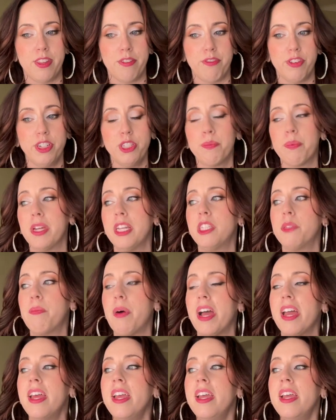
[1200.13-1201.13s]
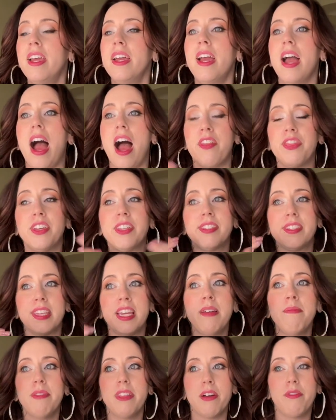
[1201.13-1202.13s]
in the first place. But at the
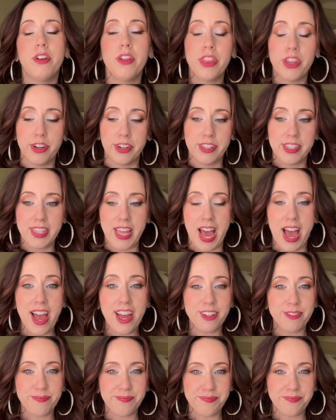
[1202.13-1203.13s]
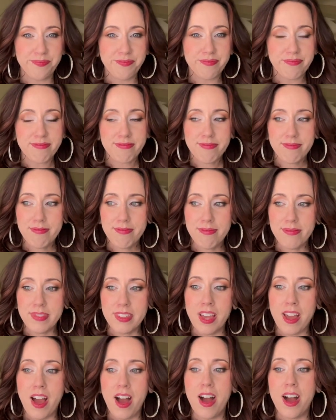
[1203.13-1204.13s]
same level, there's that.
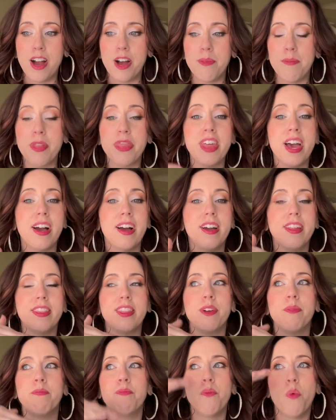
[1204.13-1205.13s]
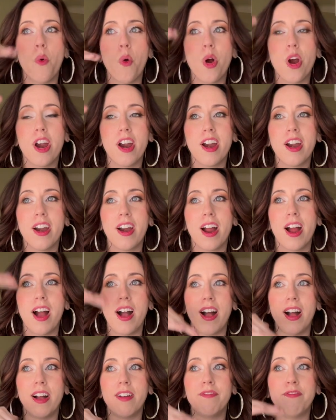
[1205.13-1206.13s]
The more
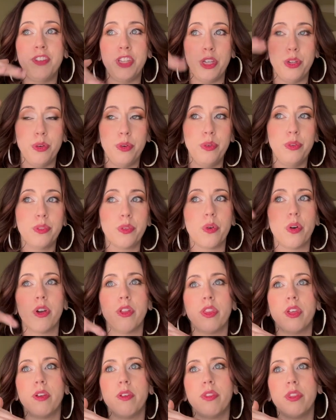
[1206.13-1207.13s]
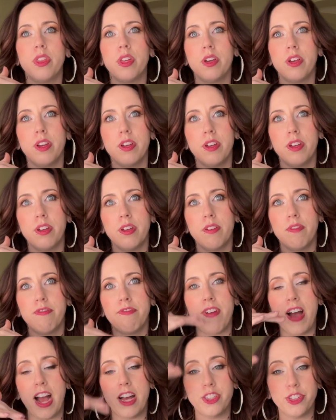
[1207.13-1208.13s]
views, or the
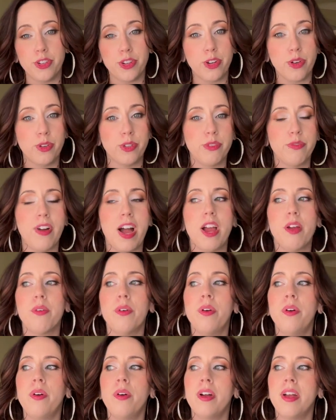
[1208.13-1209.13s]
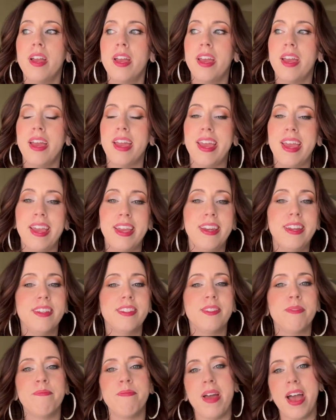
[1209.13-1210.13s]
faster it goes viral, it
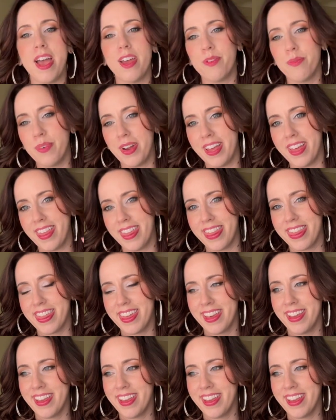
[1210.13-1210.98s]
is met with